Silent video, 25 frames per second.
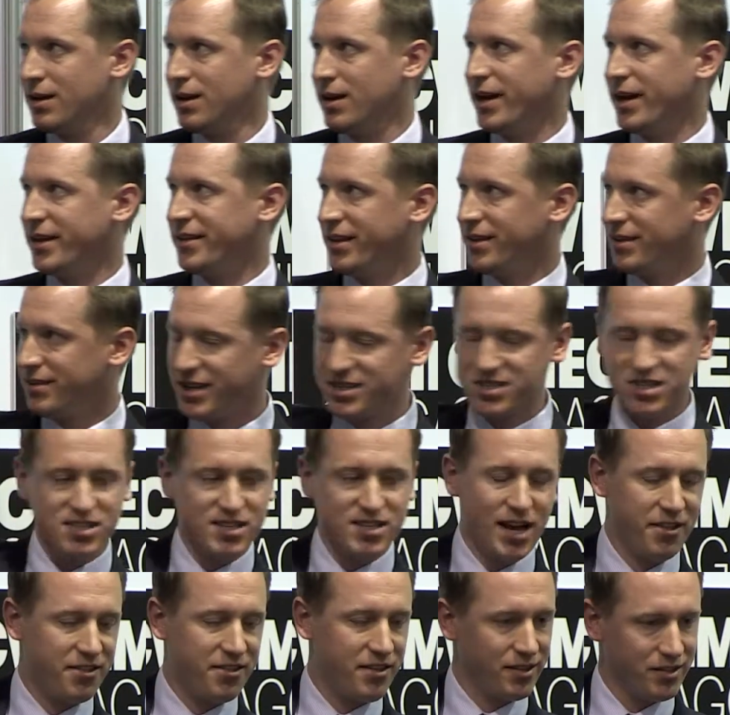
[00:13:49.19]
And this is
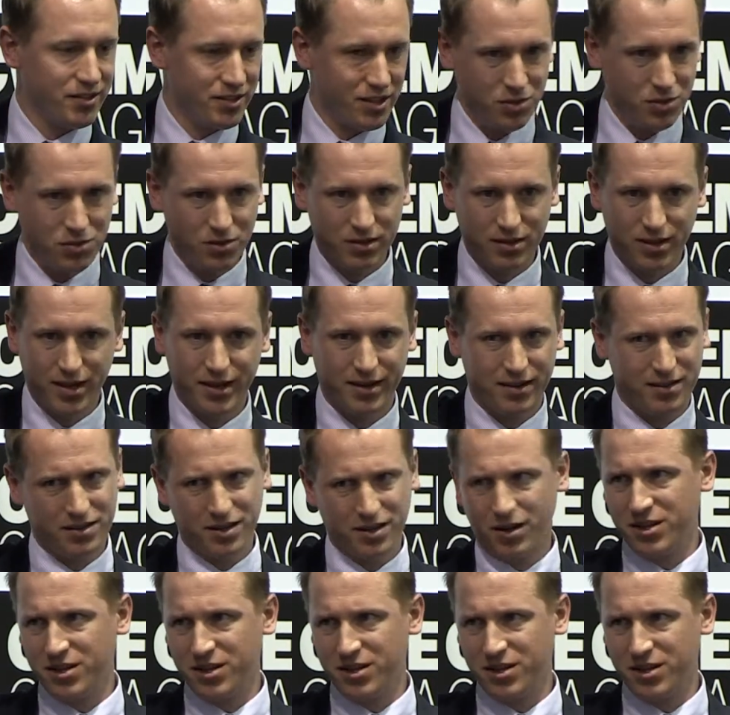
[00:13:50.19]
nothing new, like